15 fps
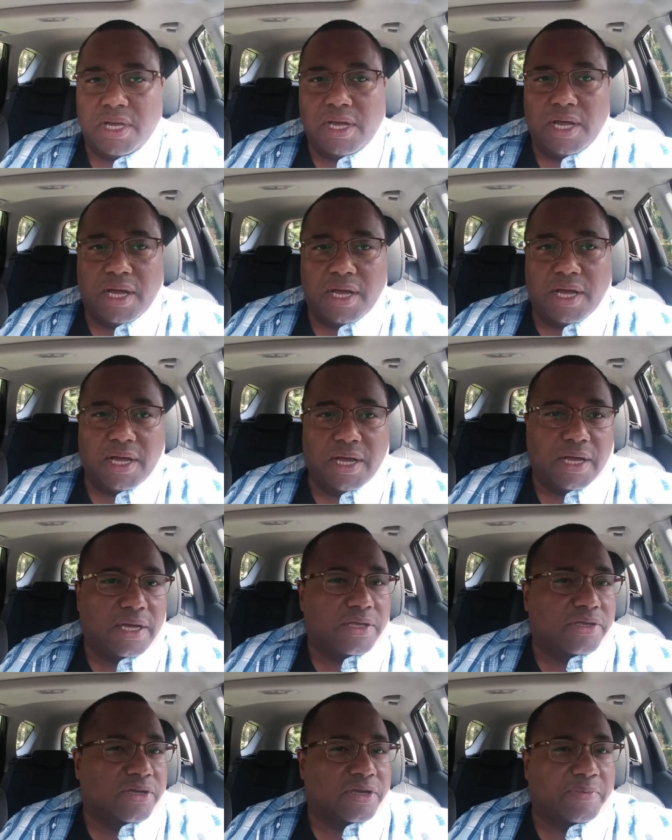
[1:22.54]
uh,
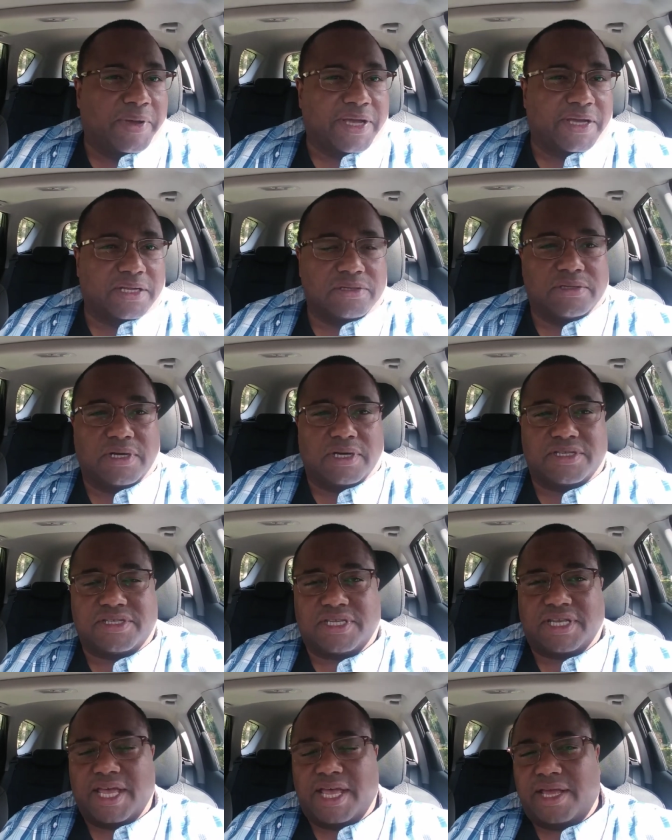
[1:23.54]
you can make a, a,
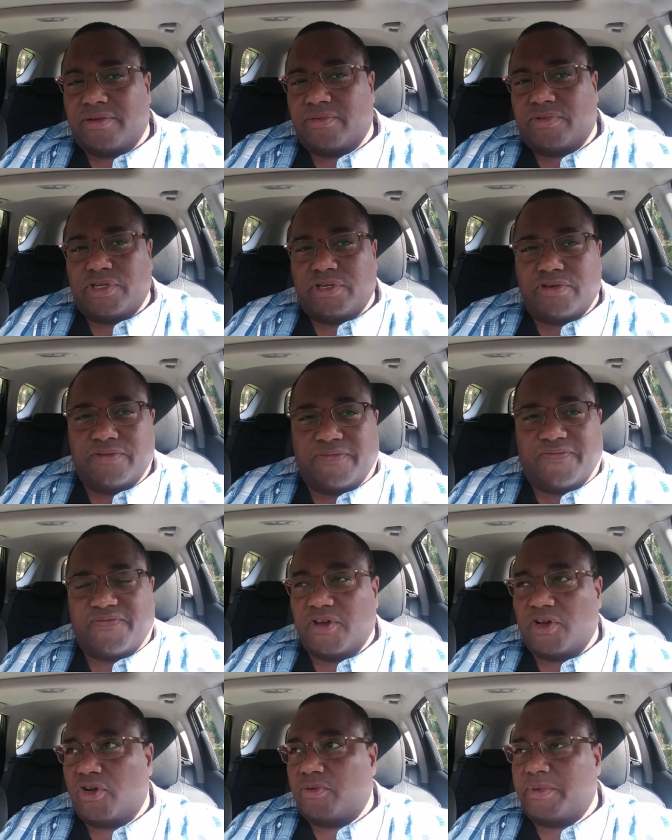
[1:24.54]
skit where you
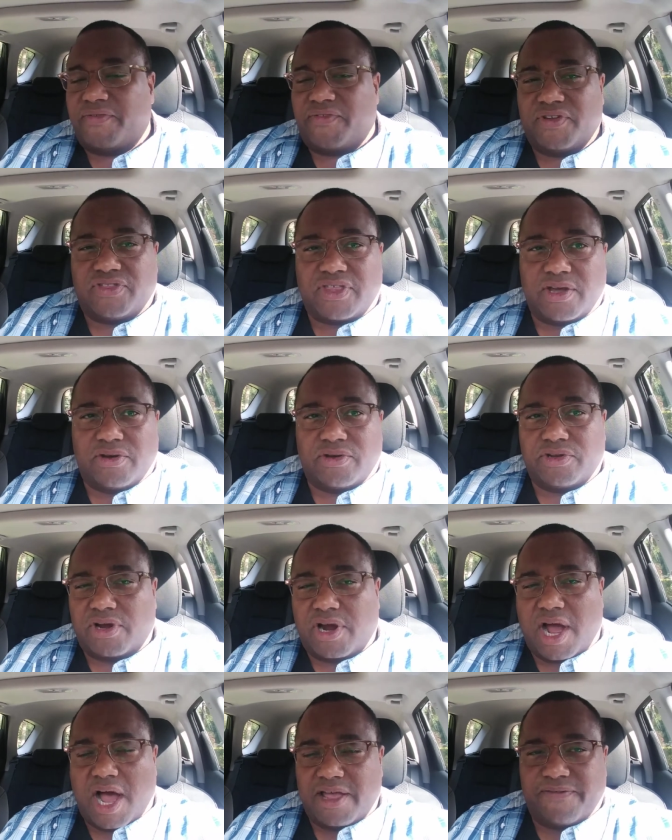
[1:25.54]
film everything on your
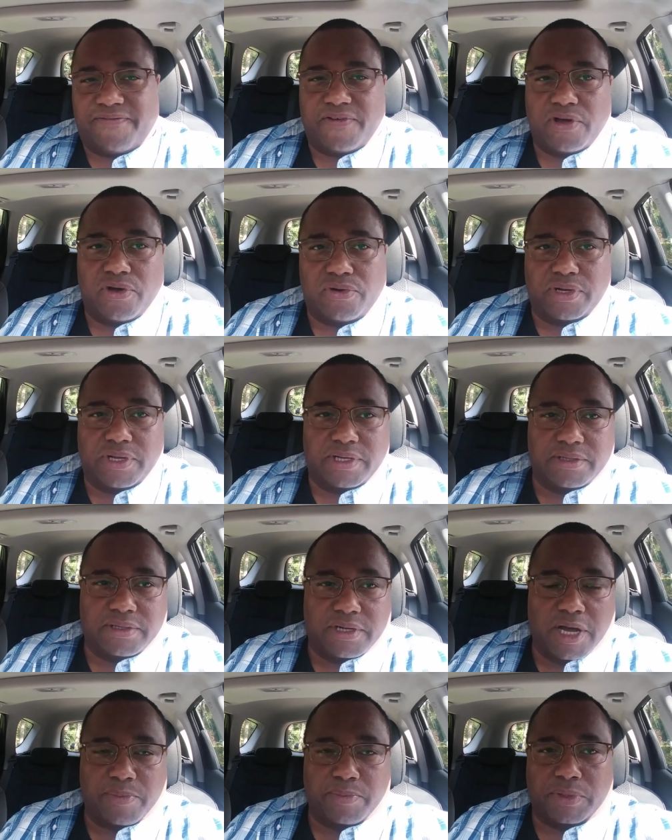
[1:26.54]
iPhone and
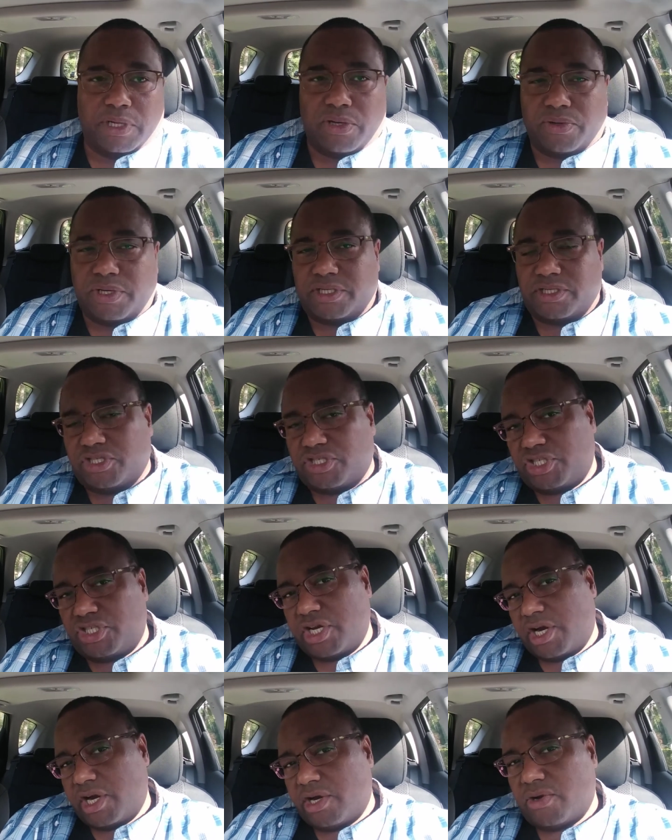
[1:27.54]
upload it and
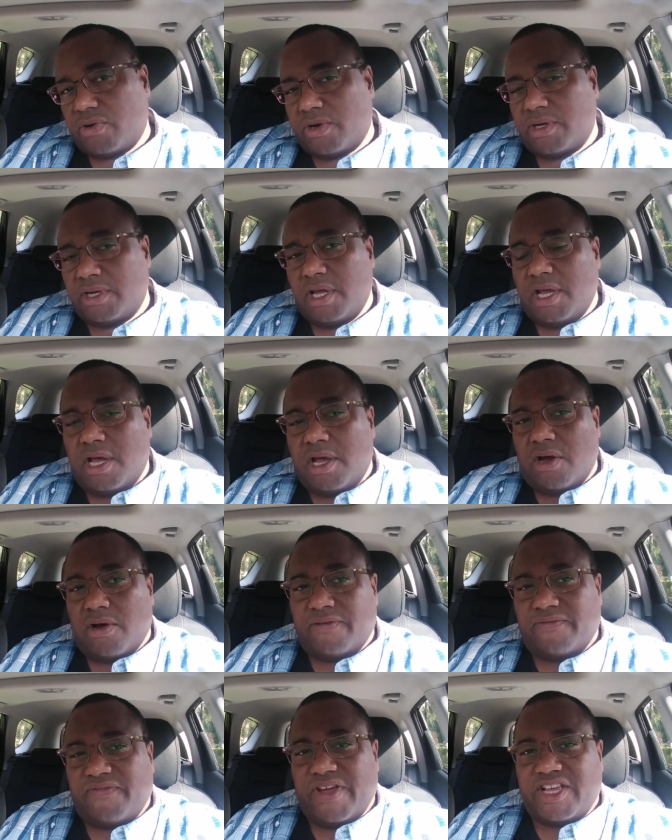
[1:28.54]
share it on,
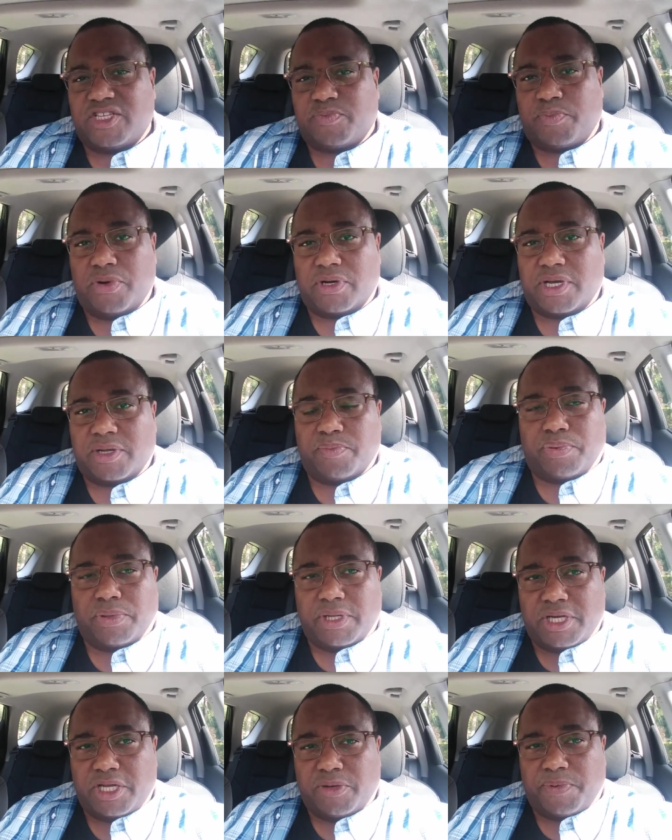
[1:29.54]
on Facebook, and
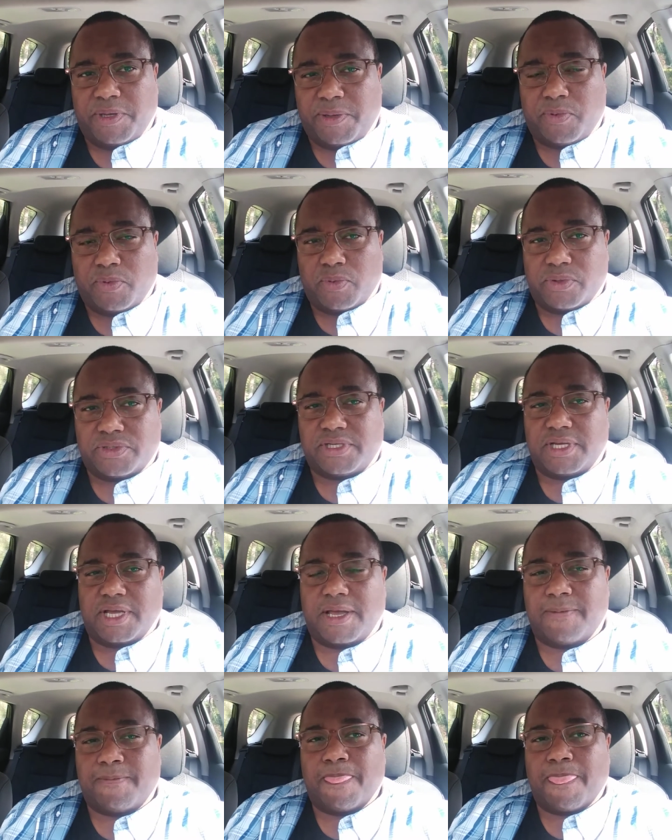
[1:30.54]
plenty of people will see
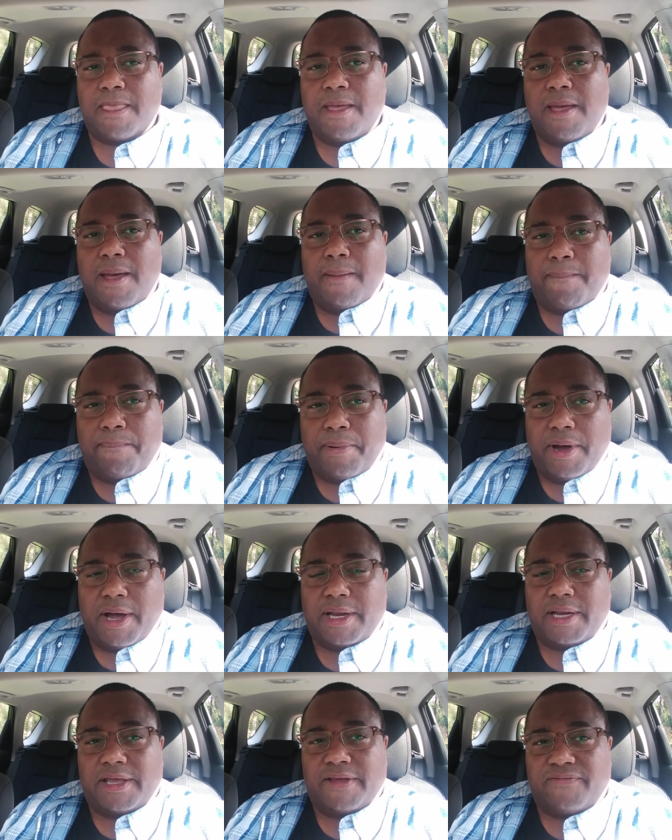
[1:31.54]
it.
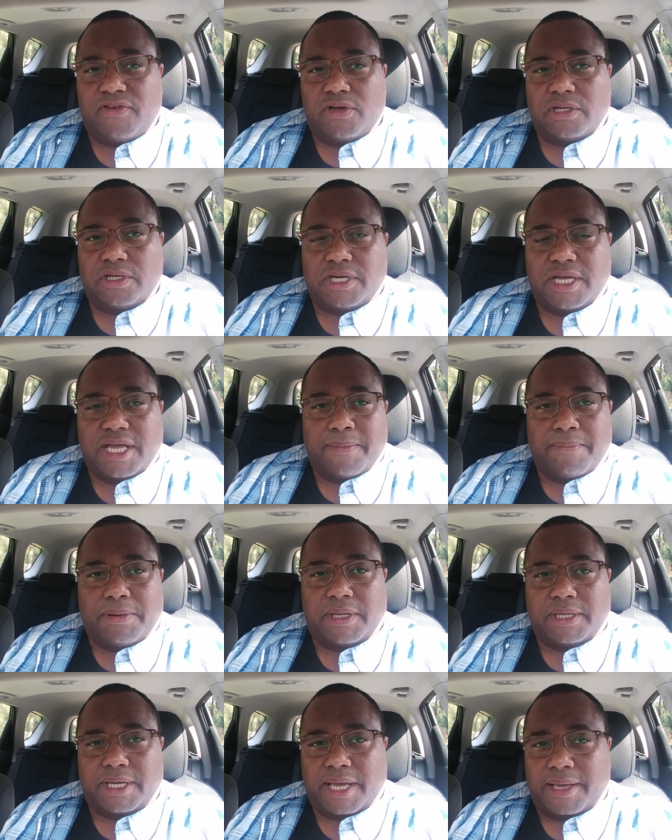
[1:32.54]
But if you're looking at
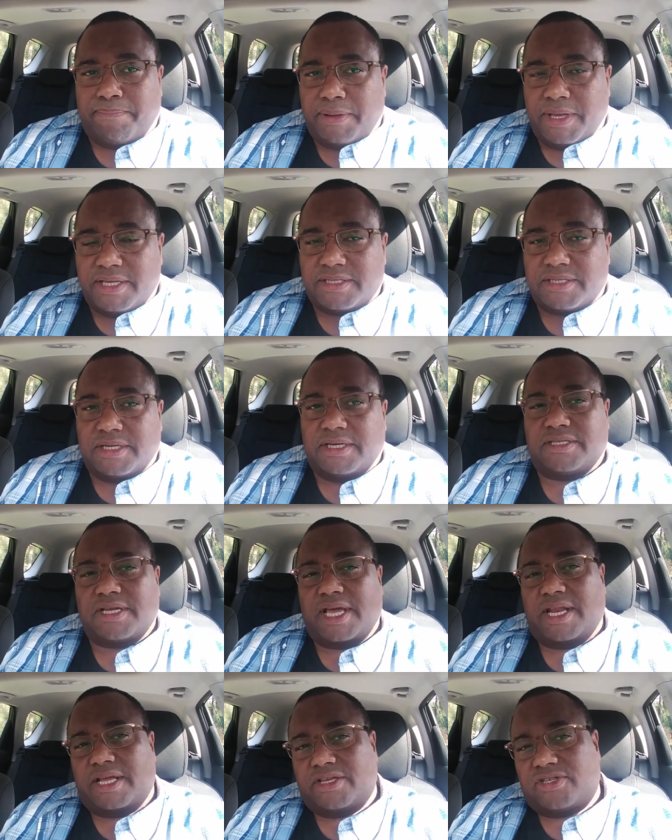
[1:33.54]
building a business
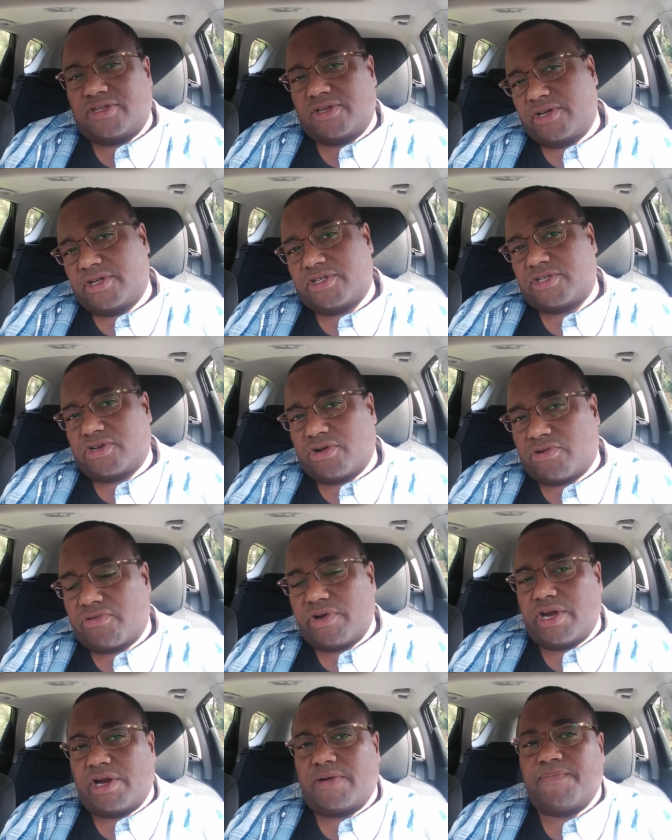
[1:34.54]
and a serious
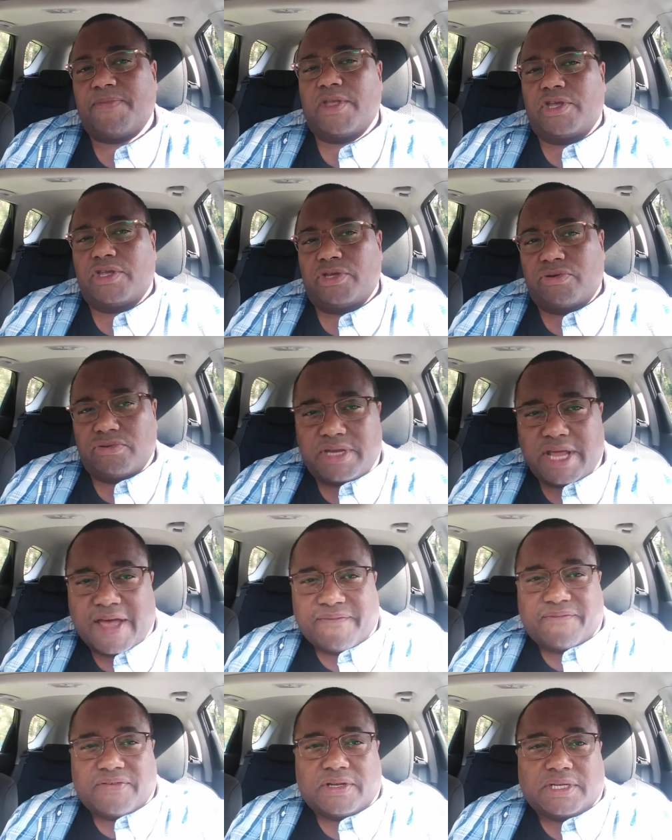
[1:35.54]
career, you
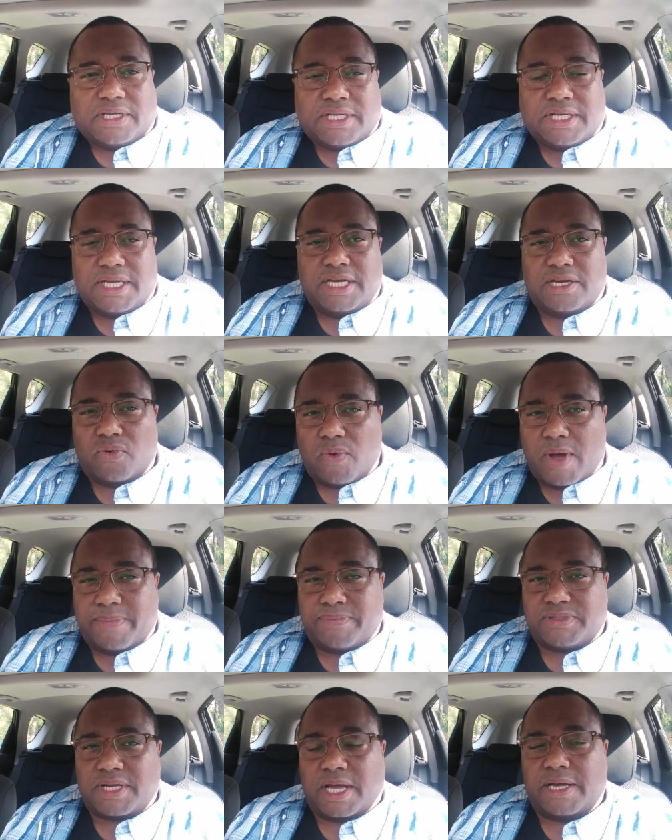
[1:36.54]
definitely need a
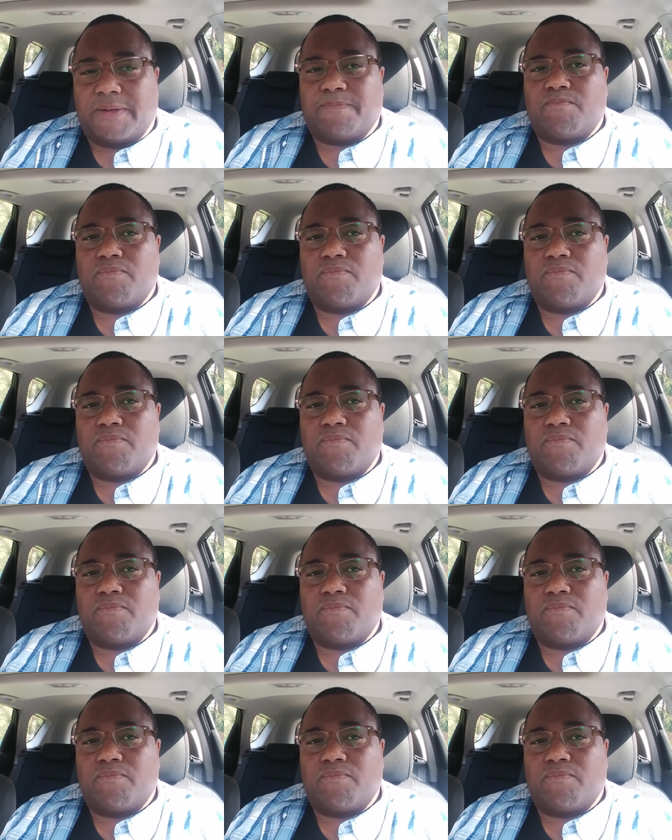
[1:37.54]
website.